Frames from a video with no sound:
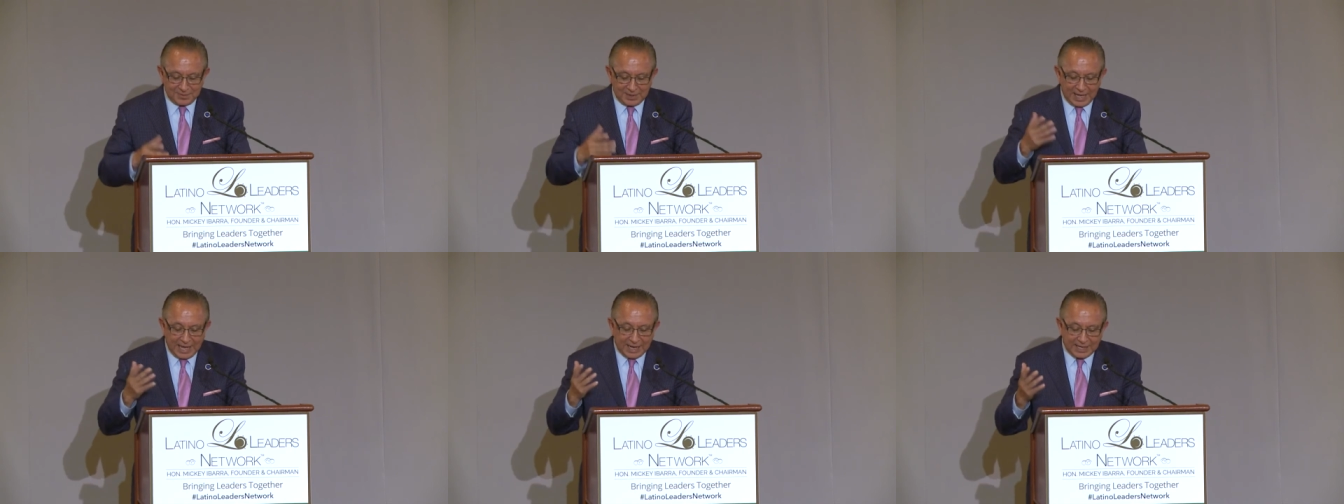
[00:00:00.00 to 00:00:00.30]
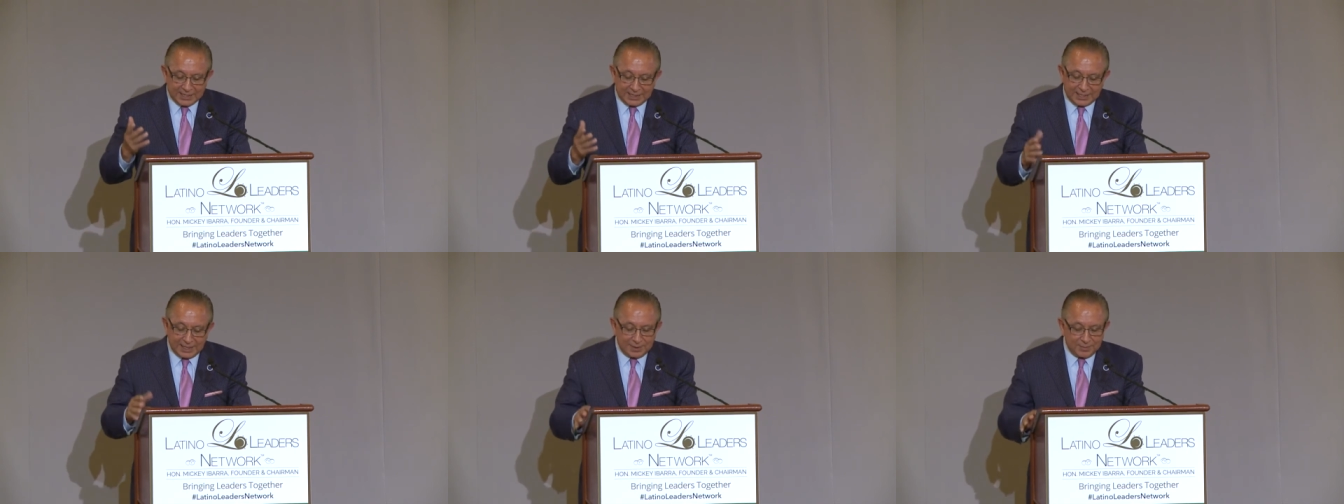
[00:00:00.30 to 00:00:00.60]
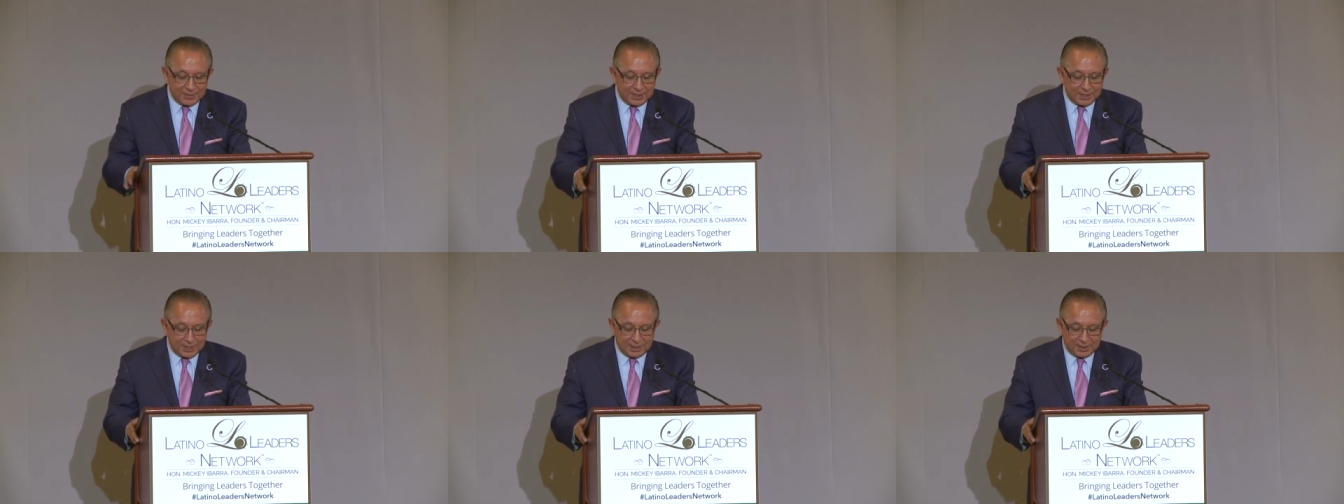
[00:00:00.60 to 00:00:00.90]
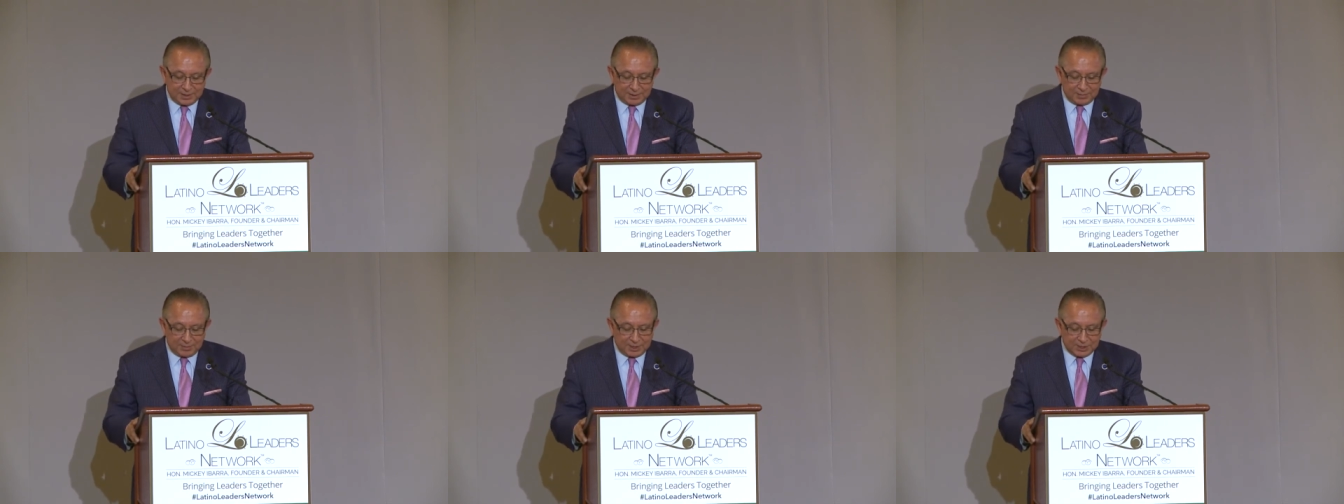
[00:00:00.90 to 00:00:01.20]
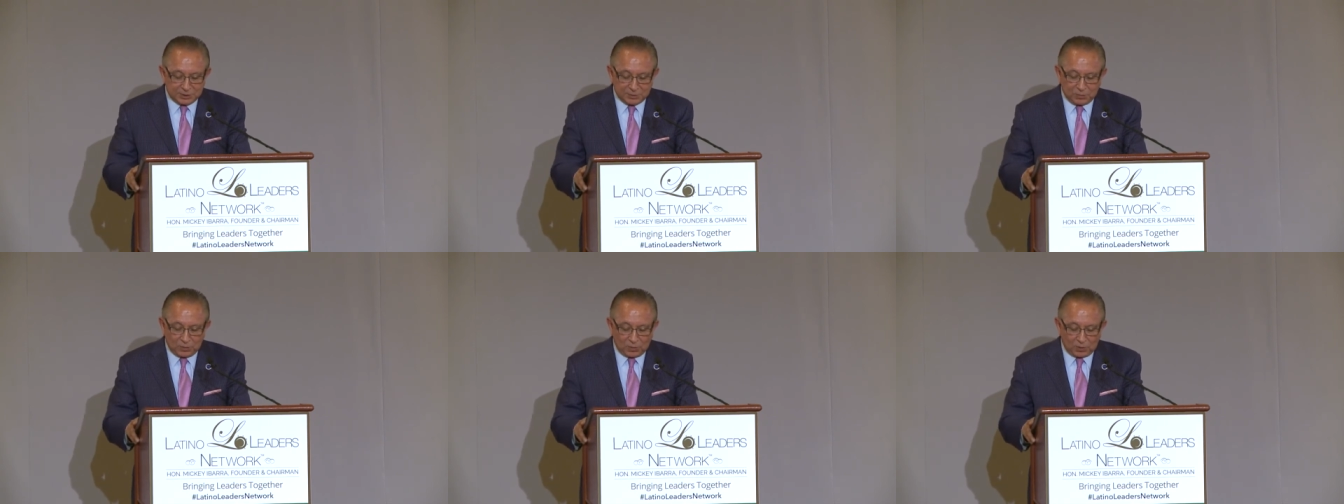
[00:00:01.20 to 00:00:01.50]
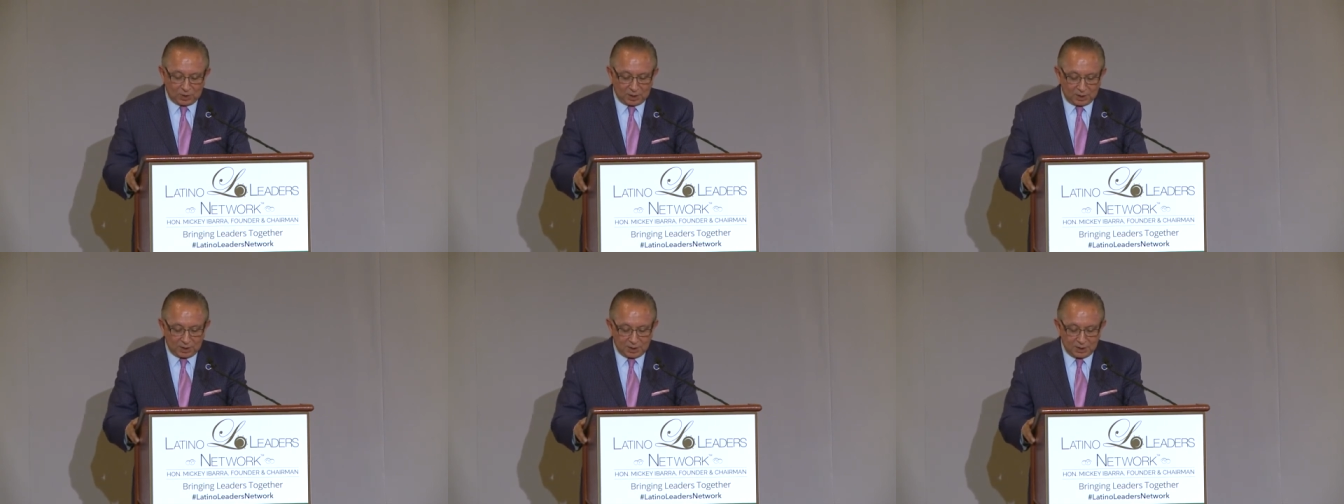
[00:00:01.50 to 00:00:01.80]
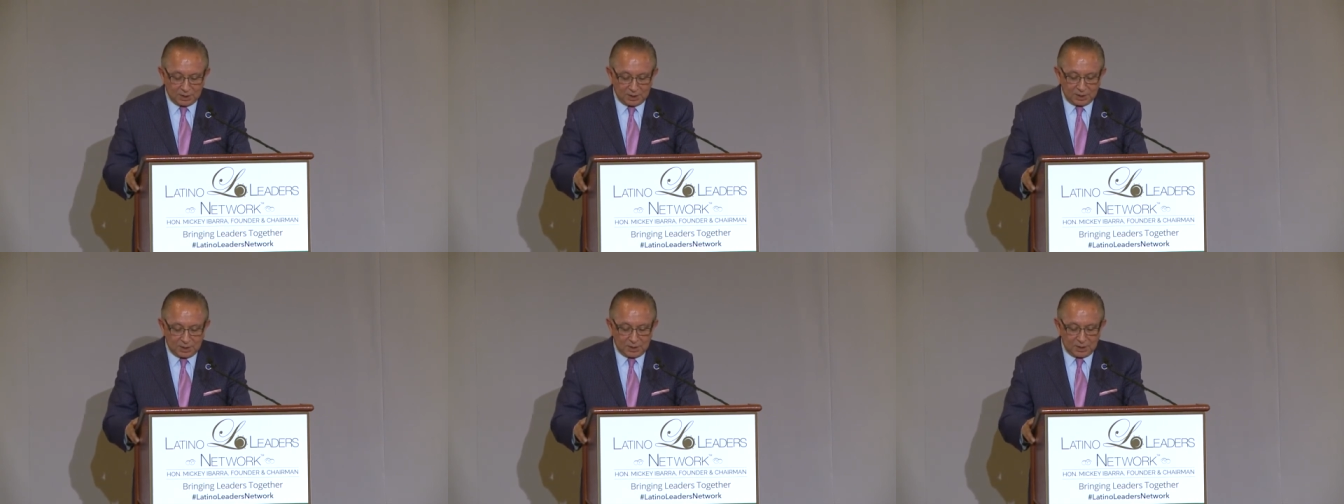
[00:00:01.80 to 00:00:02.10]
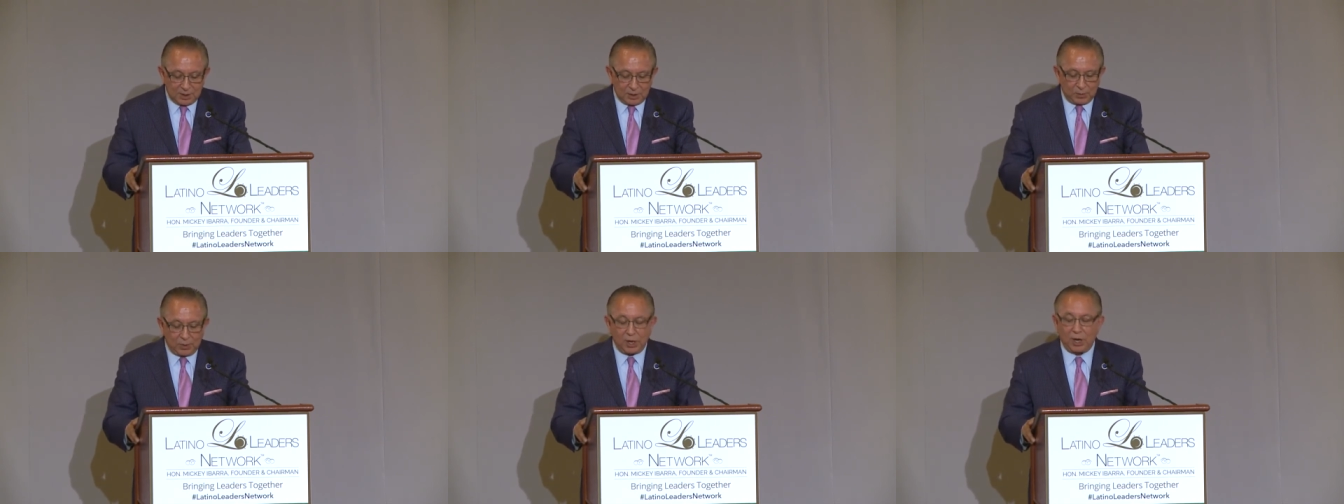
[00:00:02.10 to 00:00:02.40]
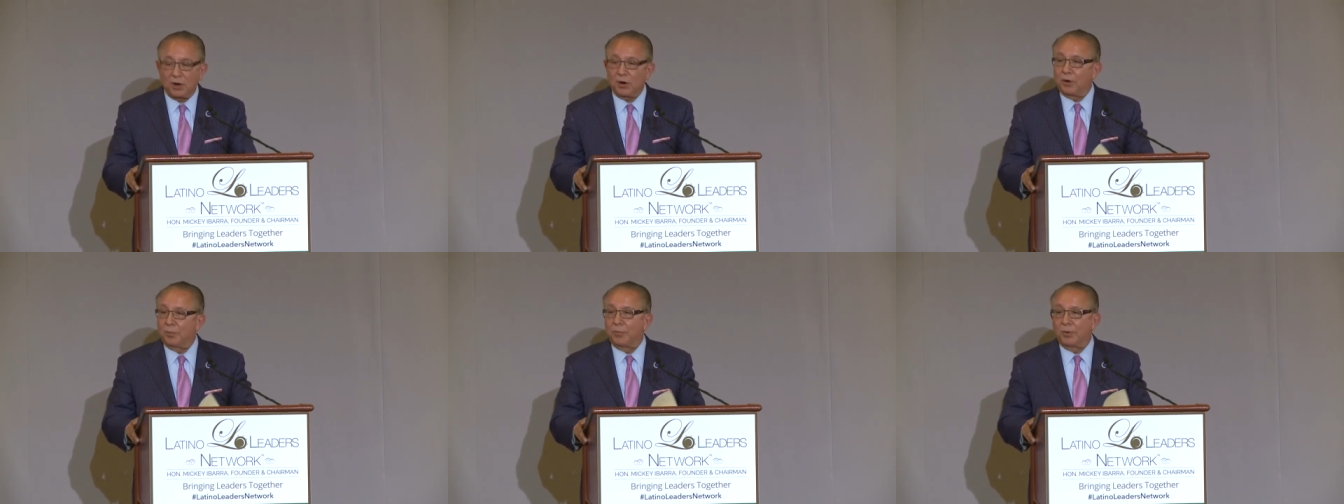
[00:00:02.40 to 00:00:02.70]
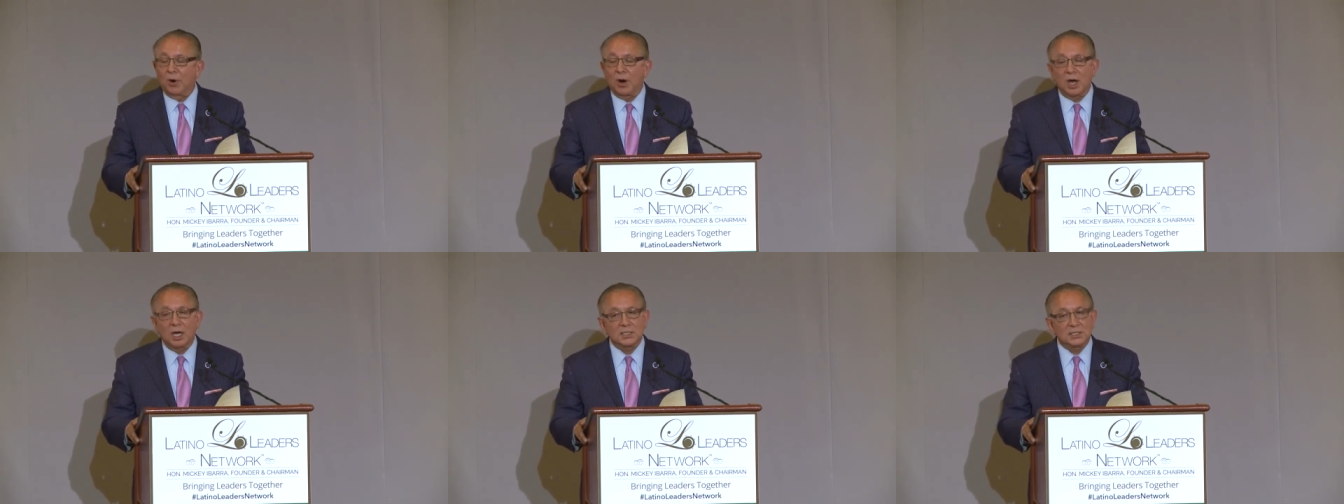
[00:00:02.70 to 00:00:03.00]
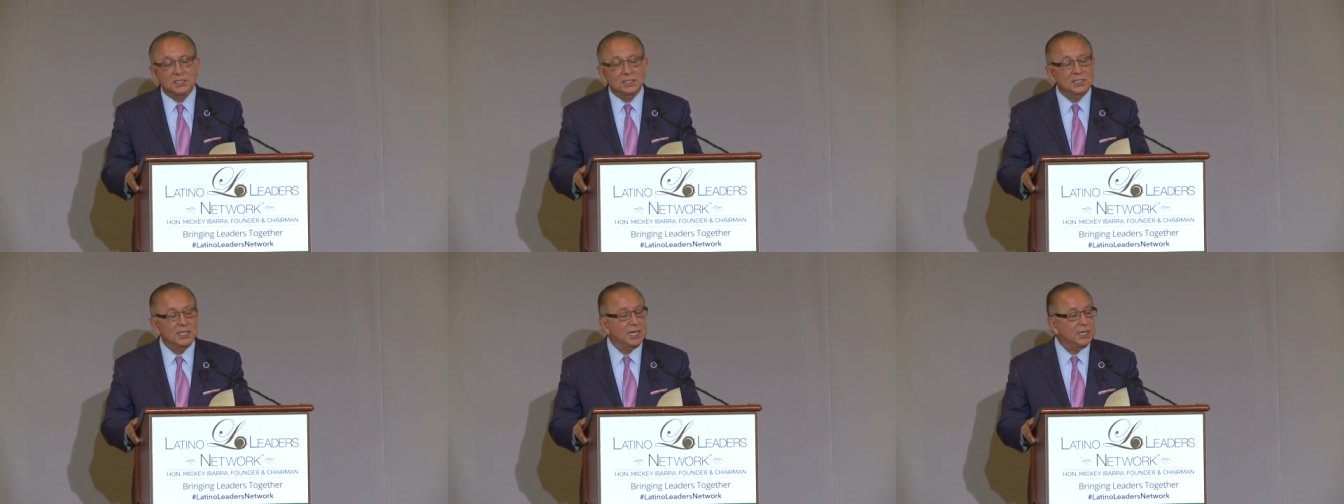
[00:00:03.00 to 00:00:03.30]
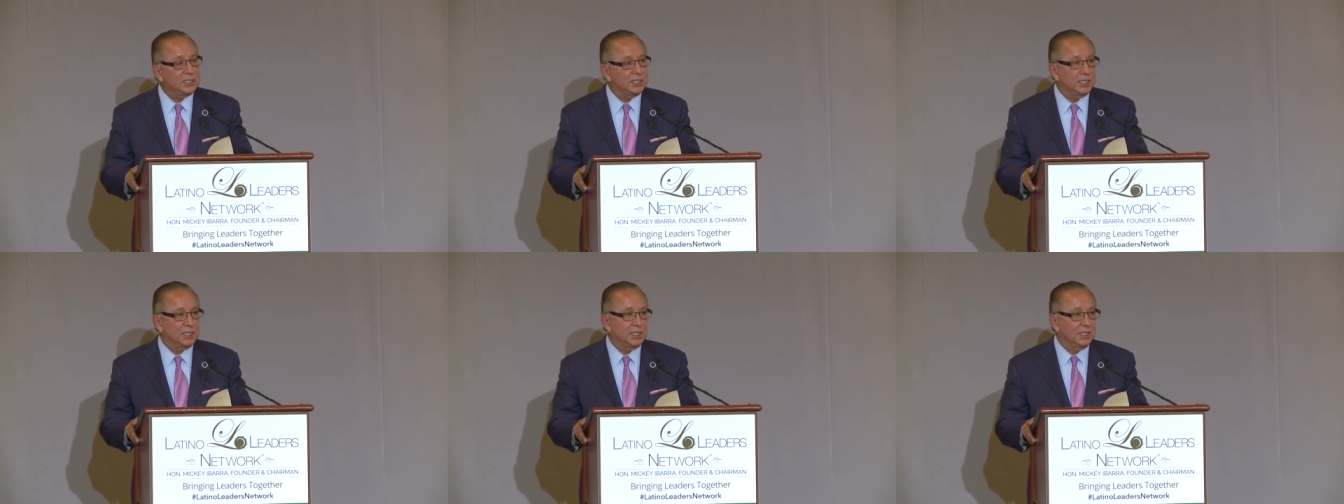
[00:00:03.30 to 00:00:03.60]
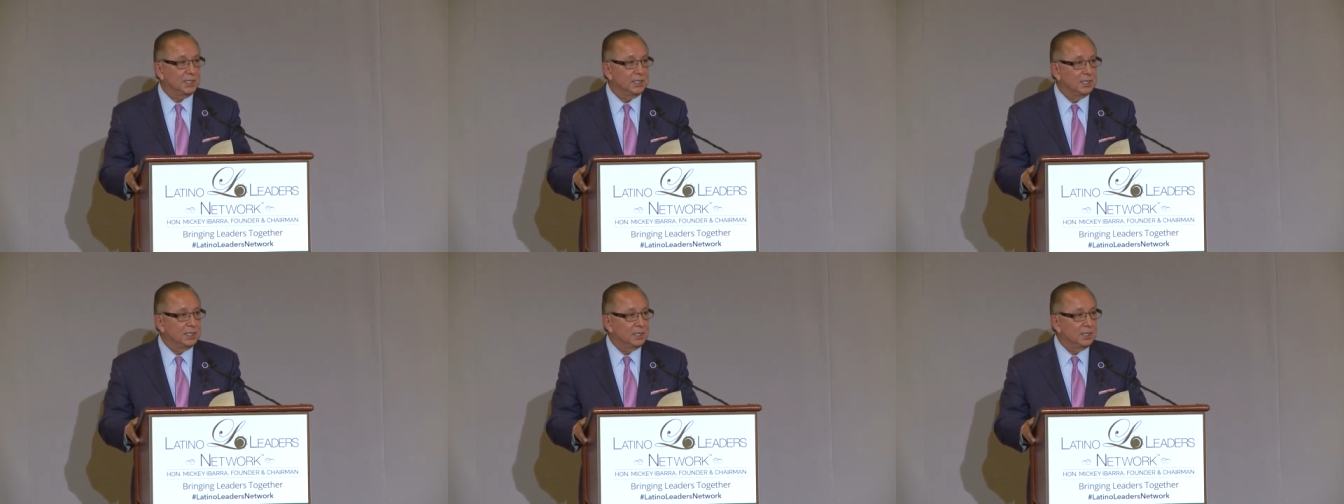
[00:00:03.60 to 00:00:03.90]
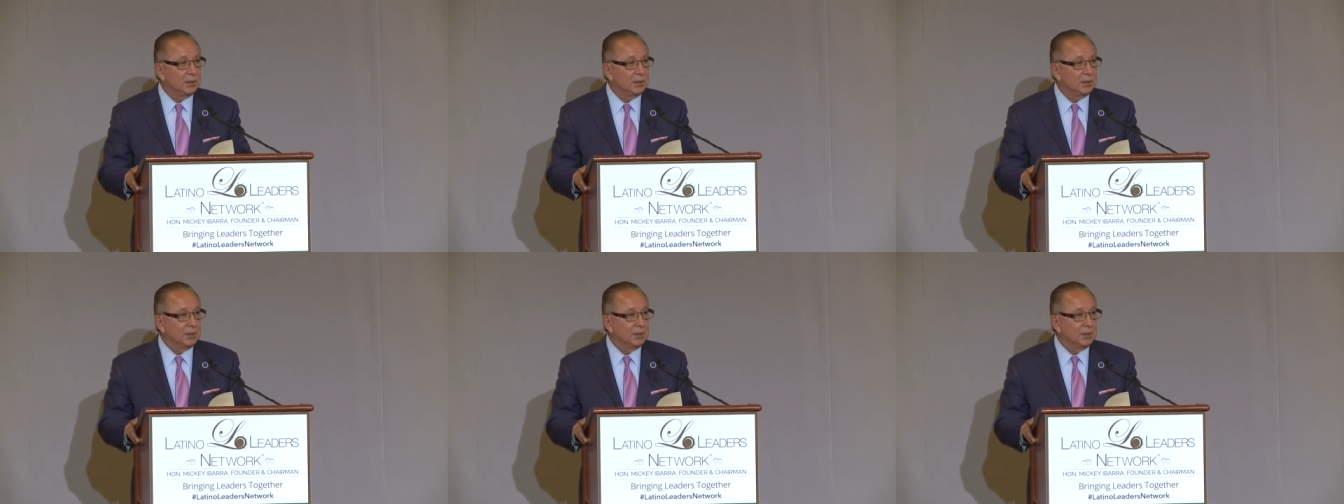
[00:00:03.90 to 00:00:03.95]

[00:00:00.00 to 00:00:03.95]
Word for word: academia, and much more. We honor a broad section,